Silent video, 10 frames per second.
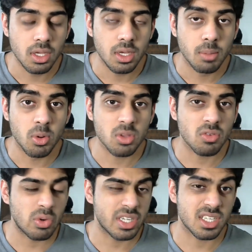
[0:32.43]
both of
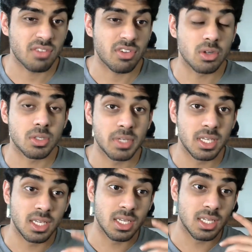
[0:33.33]
which I found to
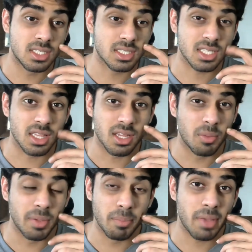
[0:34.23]
be just a little
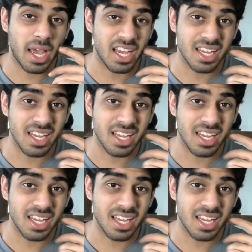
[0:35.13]
bit bad.